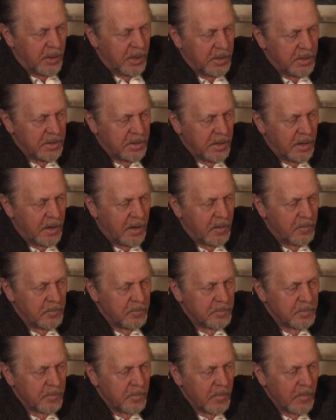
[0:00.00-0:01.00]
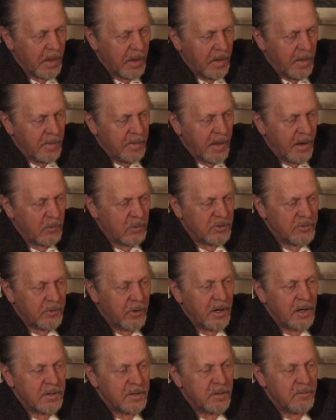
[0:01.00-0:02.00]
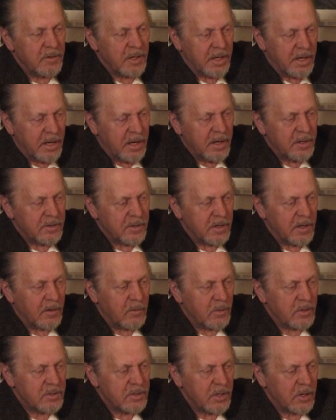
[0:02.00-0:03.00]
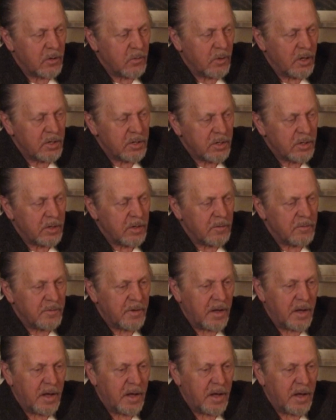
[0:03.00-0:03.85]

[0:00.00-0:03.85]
but um, that was relatively easy. It wasn't a question of